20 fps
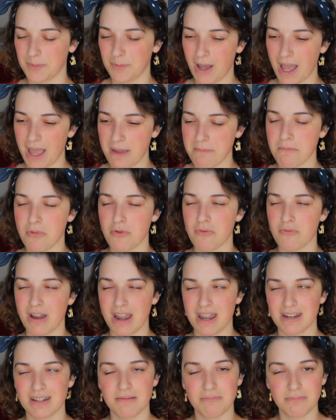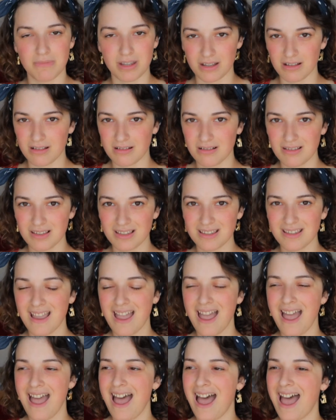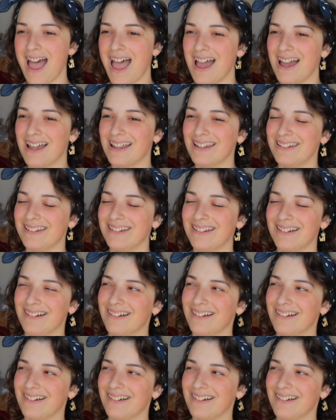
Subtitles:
by Miranda Mills, and